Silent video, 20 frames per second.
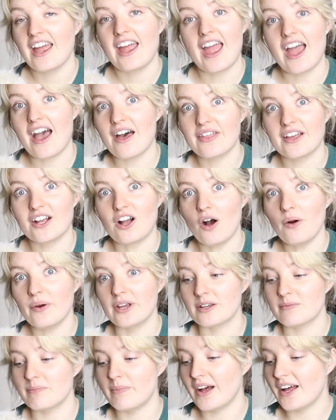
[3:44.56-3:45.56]
how they're
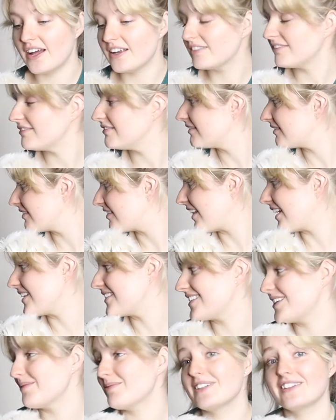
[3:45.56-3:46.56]
going, but they
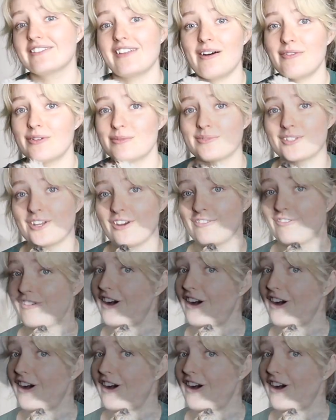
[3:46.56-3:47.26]
seem to love them so